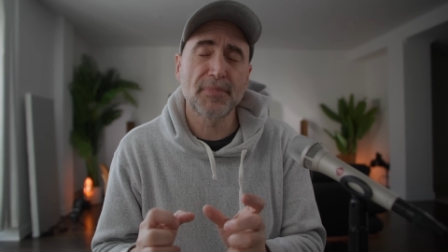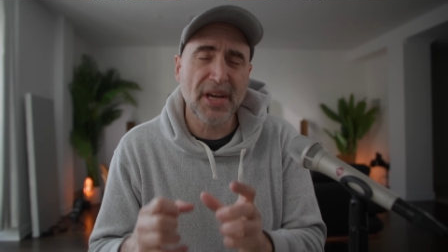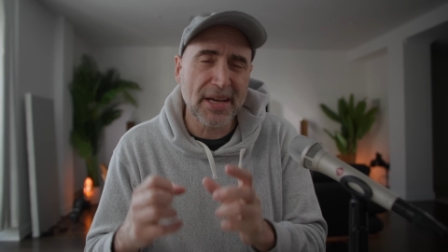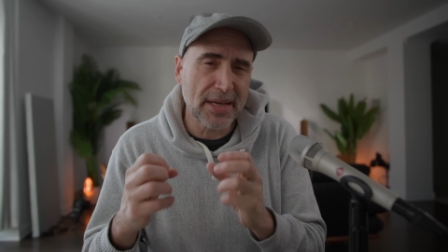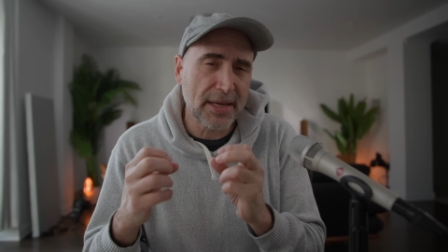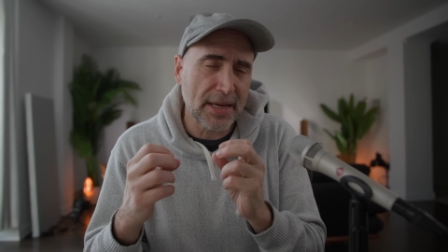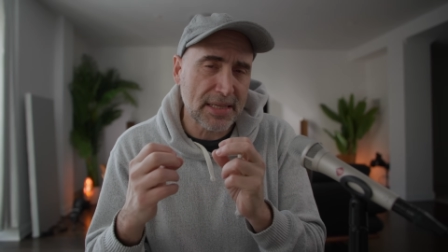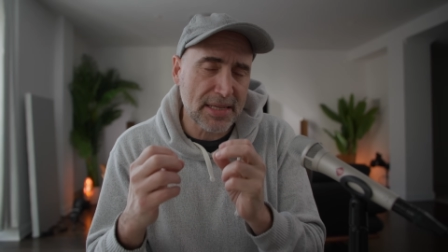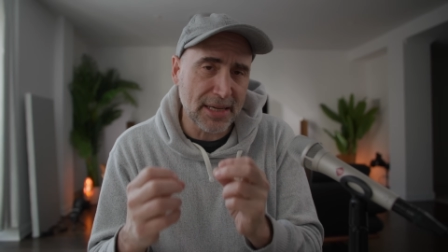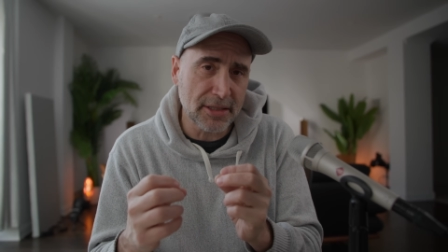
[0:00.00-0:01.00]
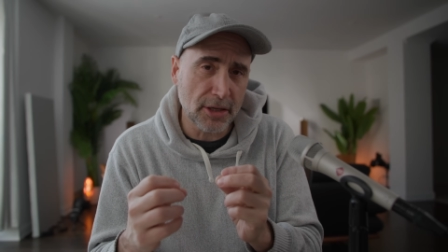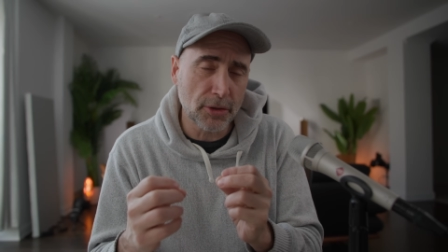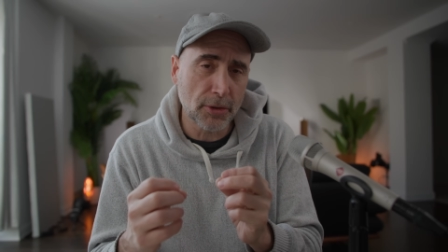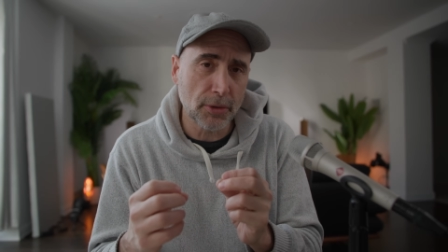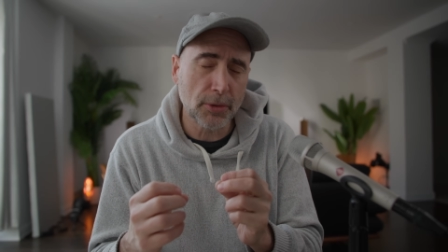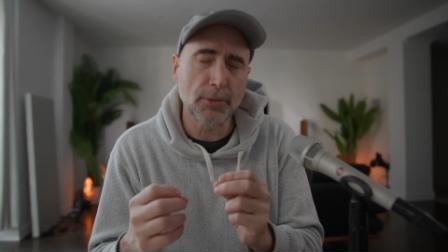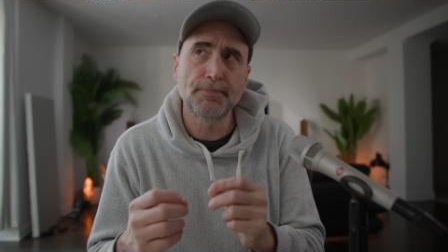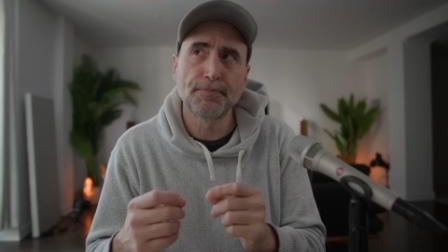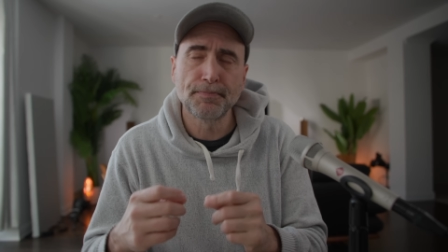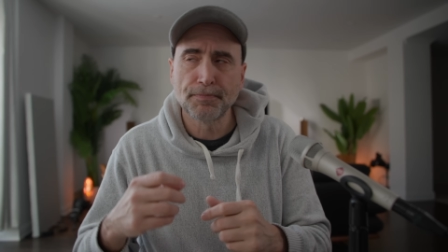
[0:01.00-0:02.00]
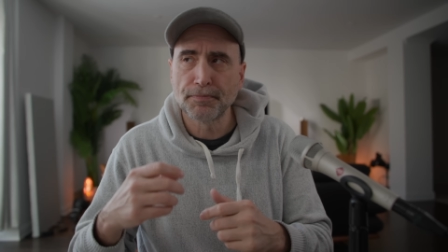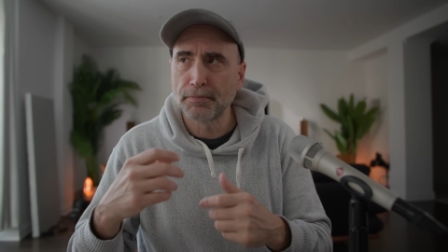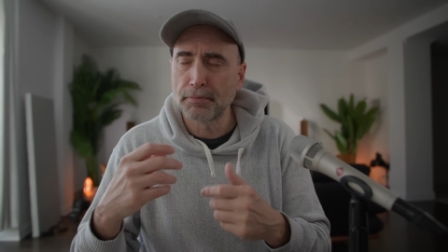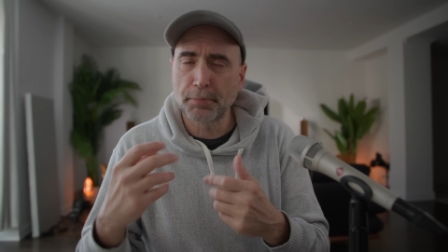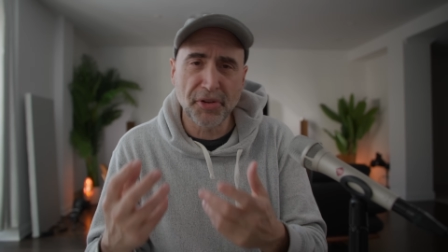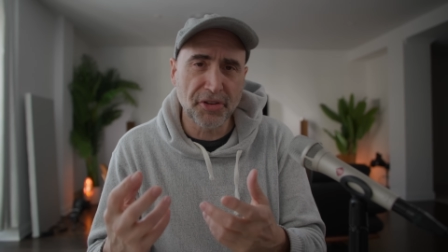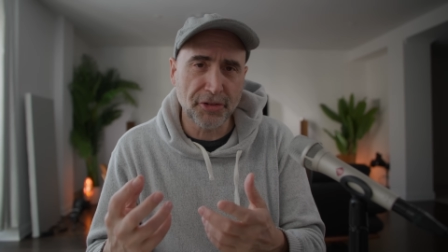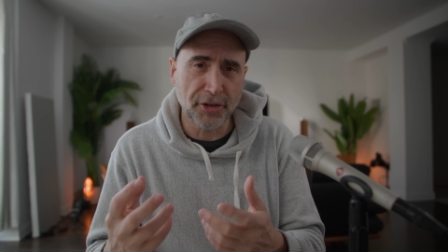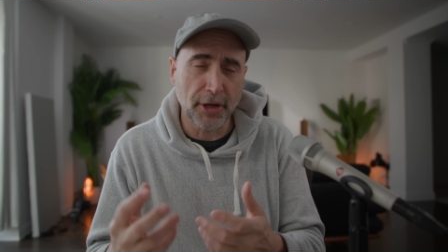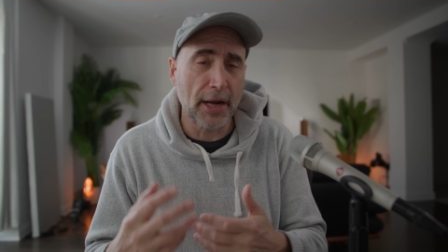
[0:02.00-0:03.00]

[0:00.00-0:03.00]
taking a technical position.